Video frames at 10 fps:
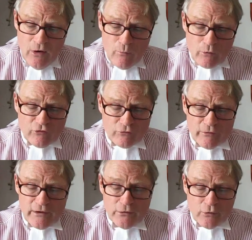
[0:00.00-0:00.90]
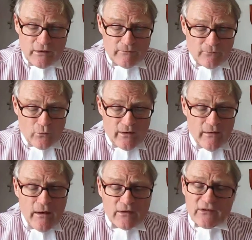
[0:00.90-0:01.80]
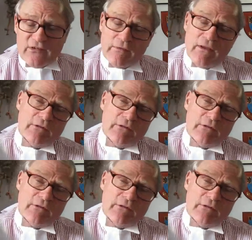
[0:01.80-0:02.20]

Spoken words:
what you're really looking for here, as I said, there